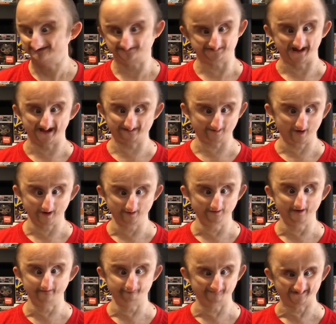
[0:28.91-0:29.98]
Jack
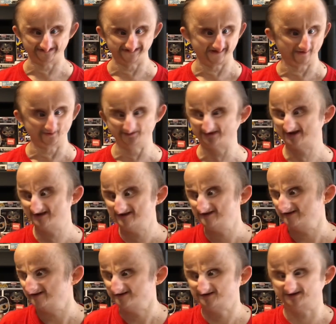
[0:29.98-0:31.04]
Harlow videos
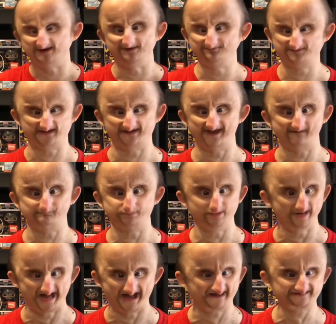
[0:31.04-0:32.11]
seem to get
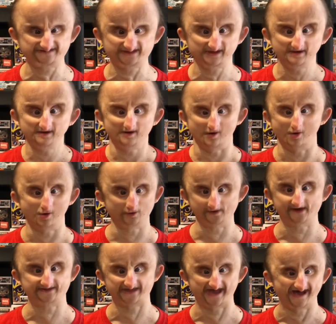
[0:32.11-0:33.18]
blocked all
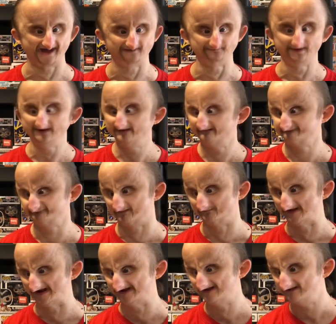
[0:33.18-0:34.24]
the time for
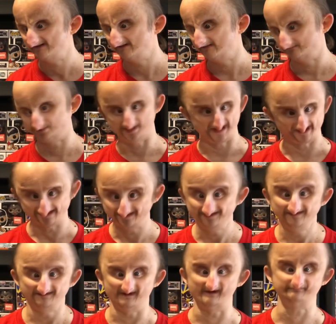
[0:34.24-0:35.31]
me, but
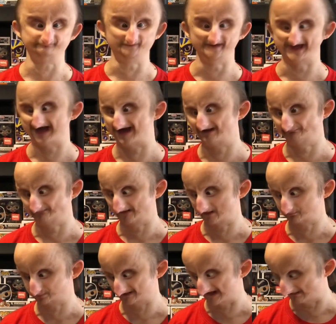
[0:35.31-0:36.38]
hopefully I have no
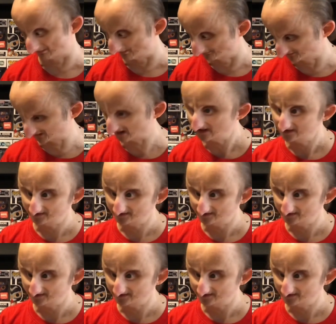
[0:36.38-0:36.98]
problems.